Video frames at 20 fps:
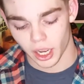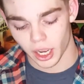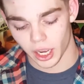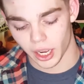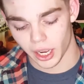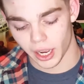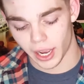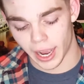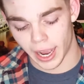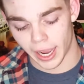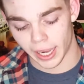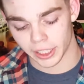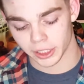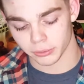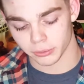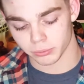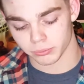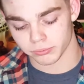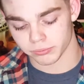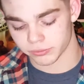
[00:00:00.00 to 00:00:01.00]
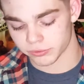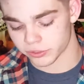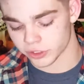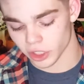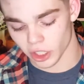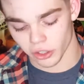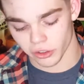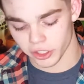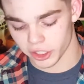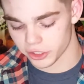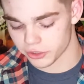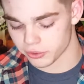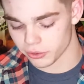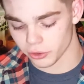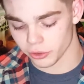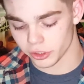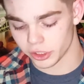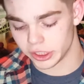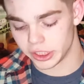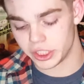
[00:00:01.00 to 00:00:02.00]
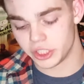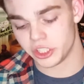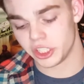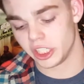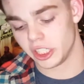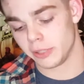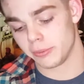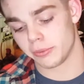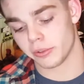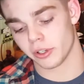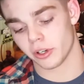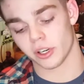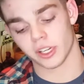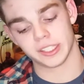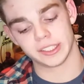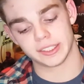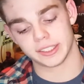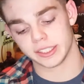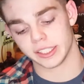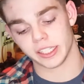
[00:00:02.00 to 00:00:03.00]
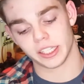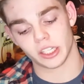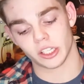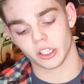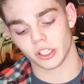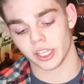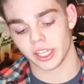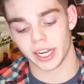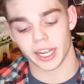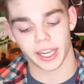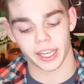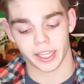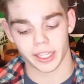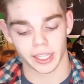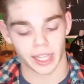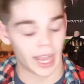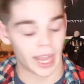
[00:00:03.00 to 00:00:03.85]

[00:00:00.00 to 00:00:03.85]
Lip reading: I saw these for really cheap. They're on sale, and I